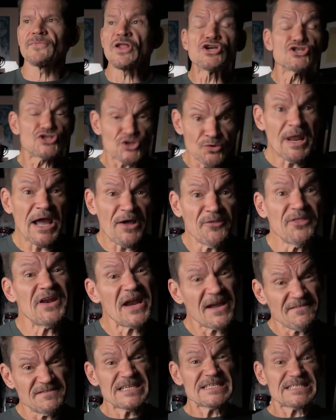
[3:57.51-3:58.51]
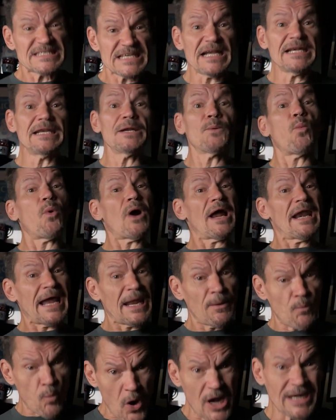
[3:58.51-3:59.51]
So now that I've decided what I
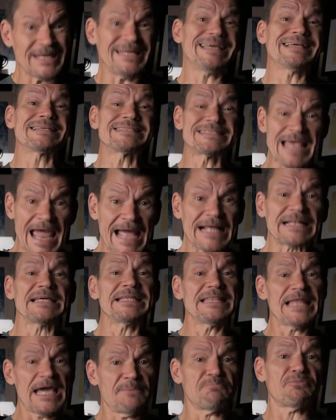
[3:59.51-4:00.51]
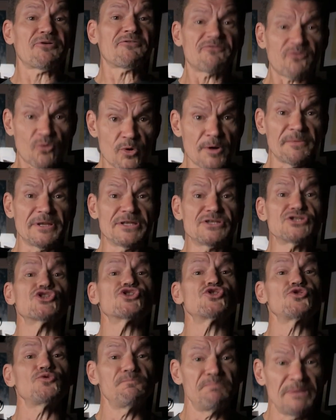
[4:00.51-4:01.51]
want exactly that performance
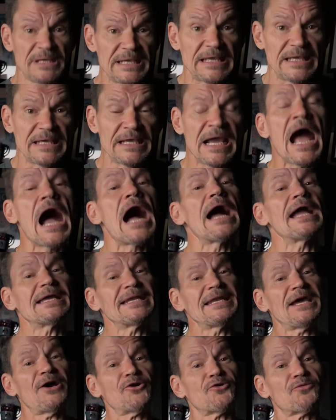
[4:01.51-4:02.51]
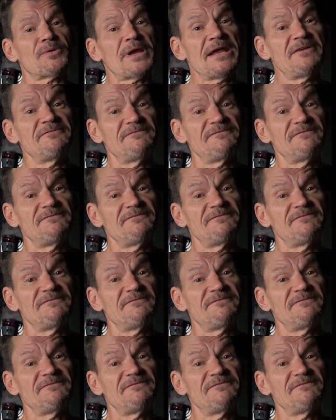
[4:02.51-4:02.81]
to be, I can now create